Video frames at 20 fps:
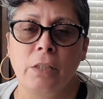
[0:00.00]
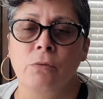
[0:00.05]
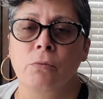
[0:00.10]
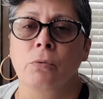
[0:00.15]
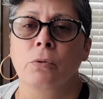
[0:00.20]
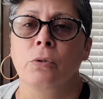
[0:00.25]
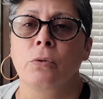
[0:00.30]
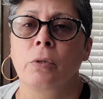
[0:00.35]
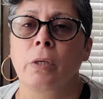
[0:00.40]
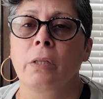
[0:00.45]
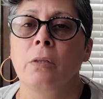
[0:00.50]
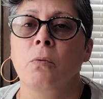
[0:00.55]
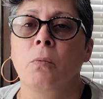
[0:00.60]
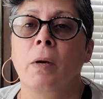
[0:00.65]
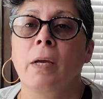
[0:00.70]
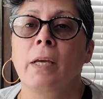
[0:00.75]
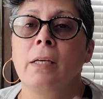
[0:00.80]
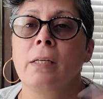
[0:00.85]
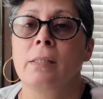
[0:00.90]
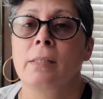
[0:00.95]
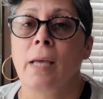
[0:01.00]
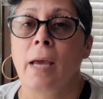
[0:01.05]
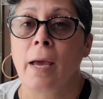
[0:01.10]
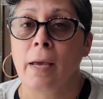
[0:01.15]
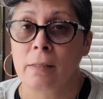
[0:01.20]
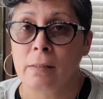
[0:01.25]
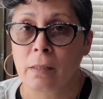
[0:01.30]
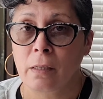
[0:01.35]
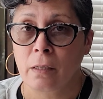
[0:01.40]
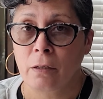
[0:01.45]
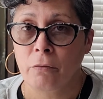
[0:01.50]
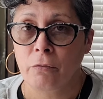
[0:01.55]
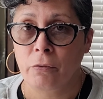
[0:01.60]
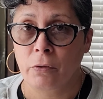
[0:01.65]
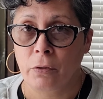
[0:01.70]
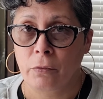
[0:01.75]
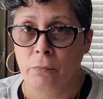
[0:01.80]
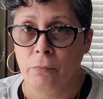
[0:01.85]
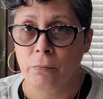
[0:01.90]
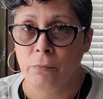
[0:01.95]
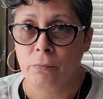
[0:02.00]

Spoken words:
rude in the way he's asking for